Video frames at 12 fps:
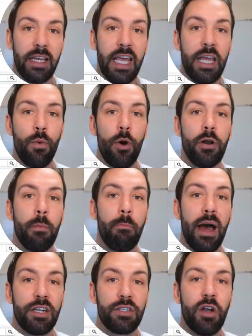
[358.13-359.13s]
keyword
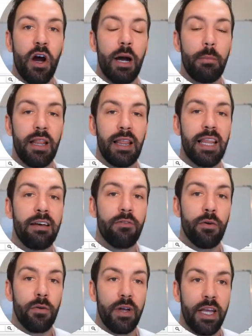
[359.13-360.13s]
match type
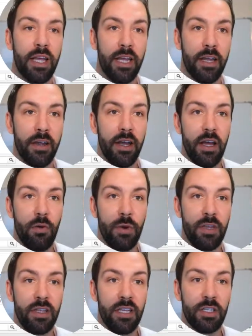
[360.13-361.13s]
level here
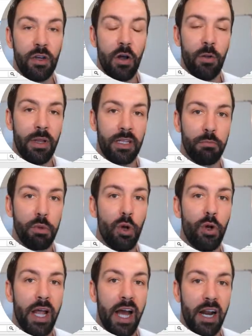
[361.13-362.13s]
within this column that's
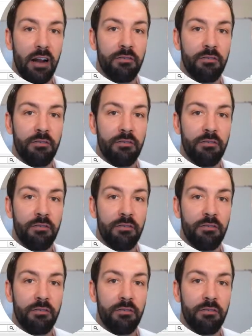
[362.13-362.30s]
blurred out,